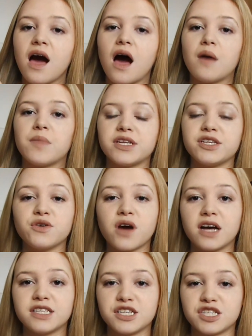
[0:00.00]
and you
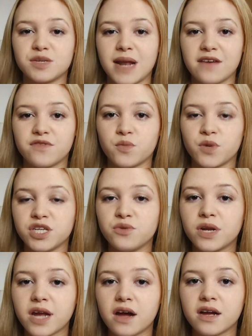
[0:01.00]
guys used to play with them when you
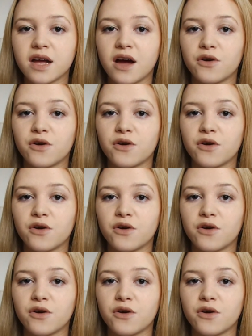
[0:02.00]
were younger,